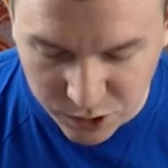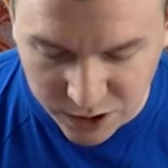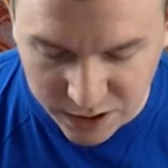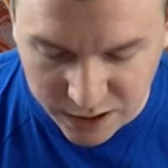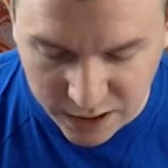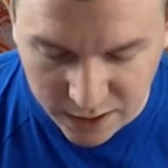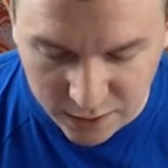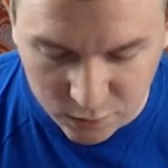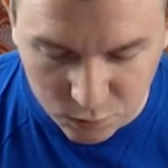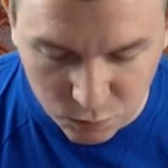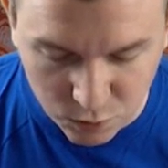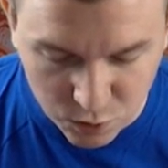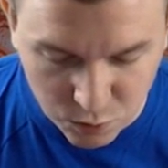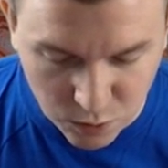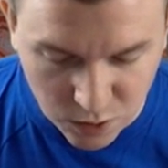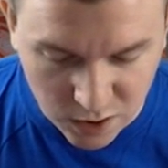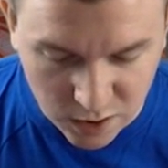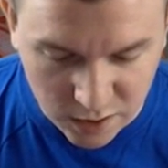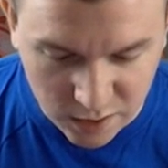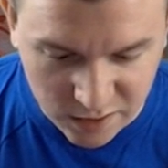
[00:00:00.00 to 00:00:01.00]
of days, which
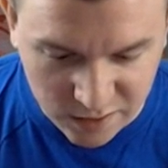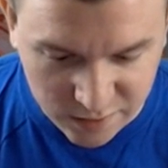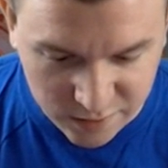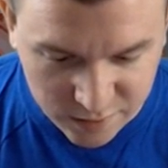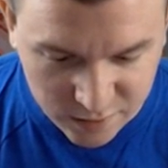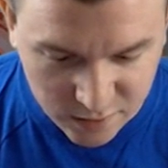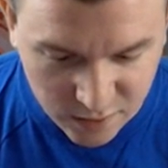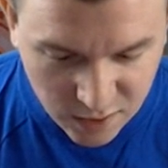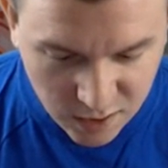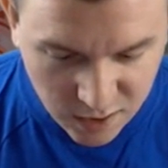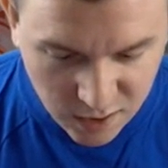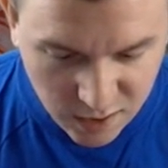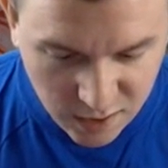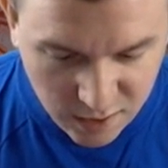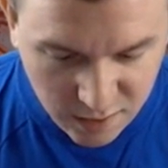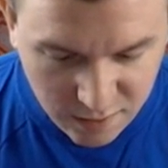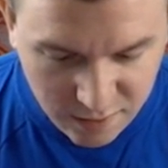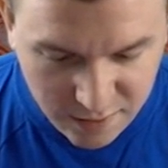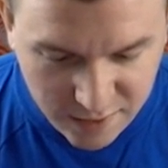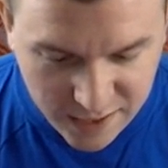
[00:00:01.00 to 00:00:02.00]
was
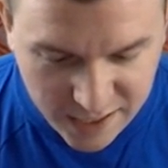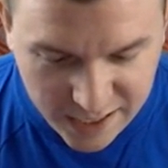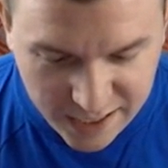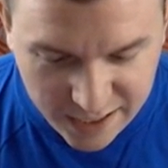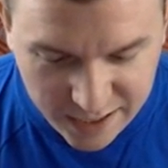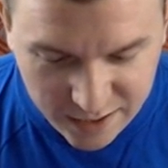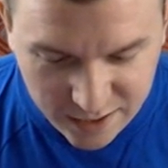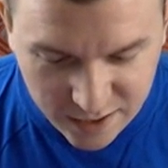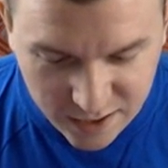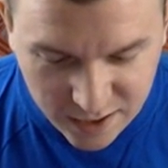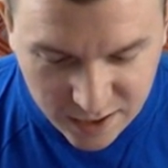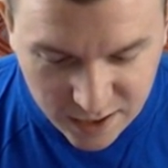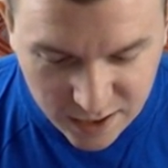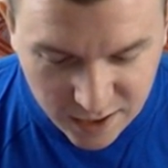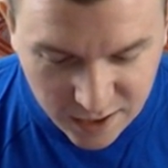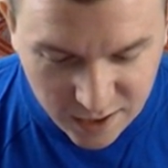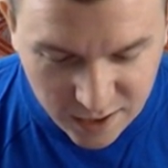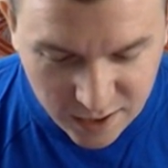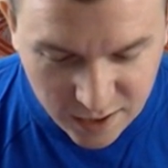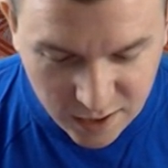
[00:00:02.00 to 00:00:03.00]
that
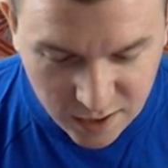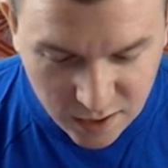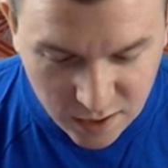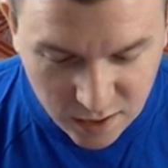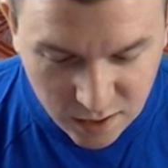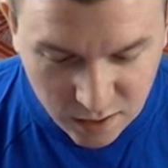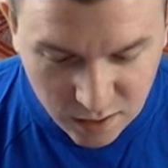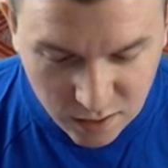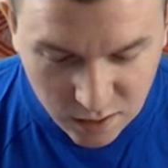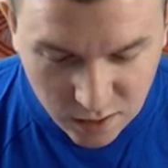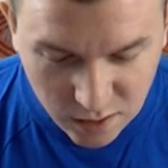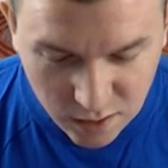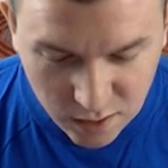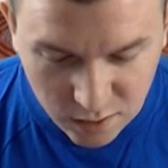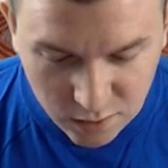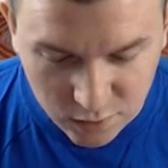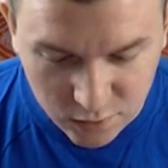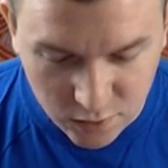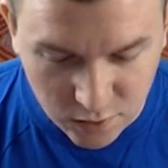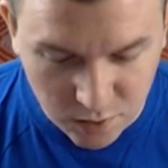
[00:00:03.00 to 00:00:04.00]

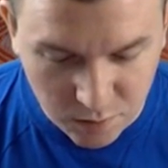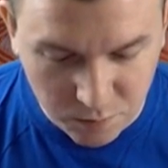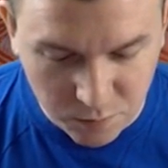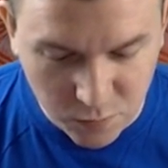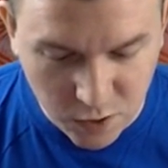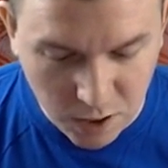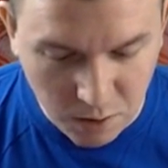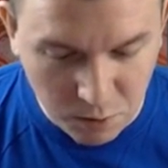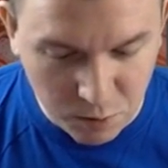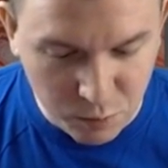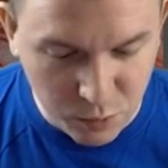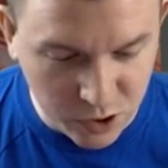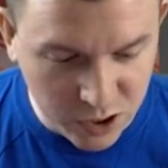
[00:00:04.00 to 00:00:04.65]
some comic book